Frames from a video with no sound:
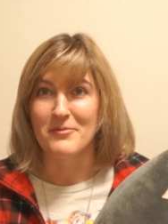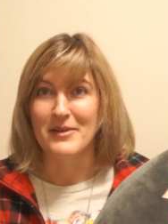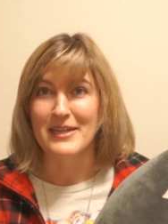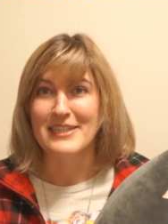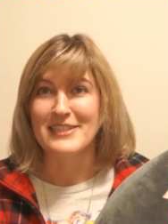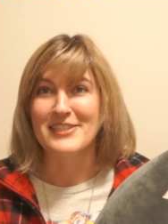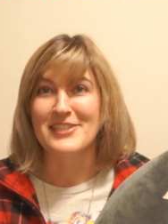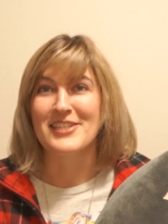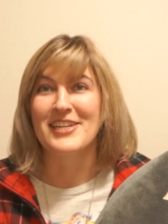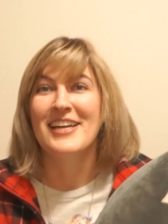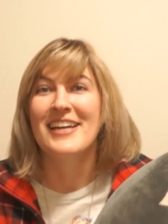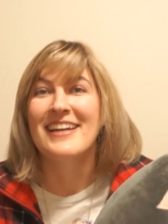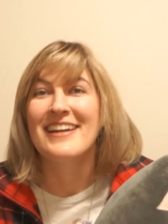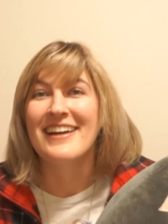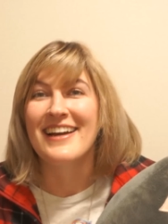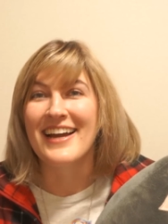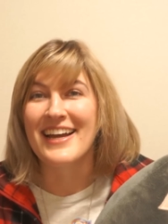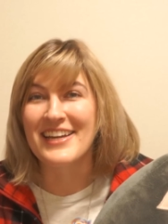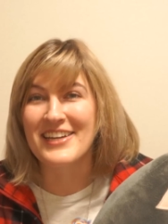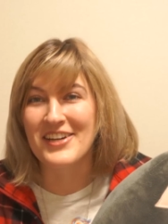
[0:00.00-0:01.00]
wish
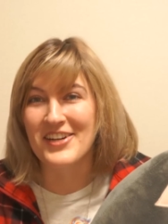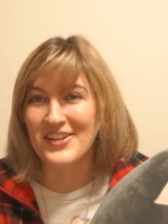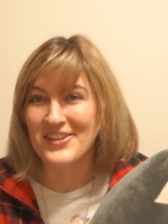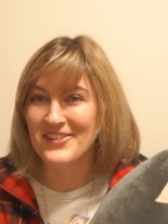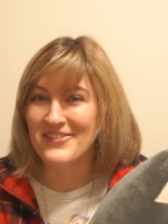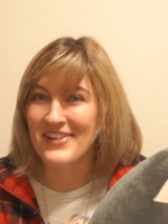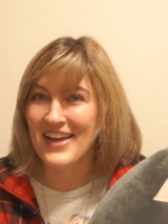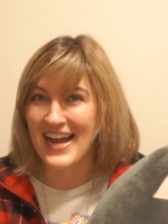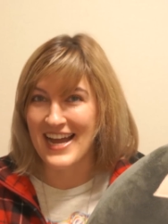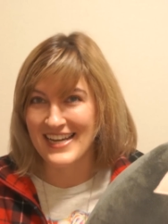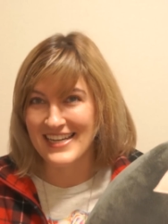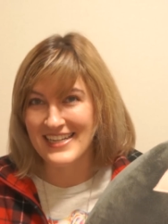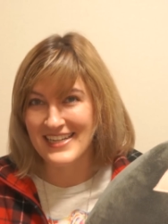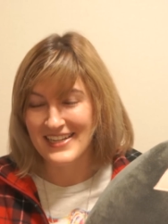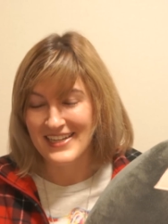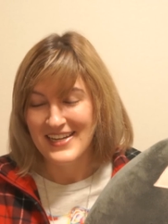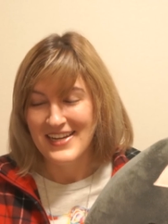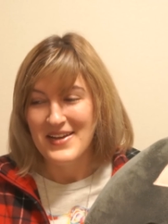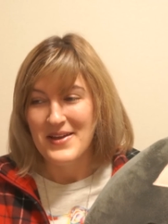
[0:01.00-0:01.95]
I could have had it,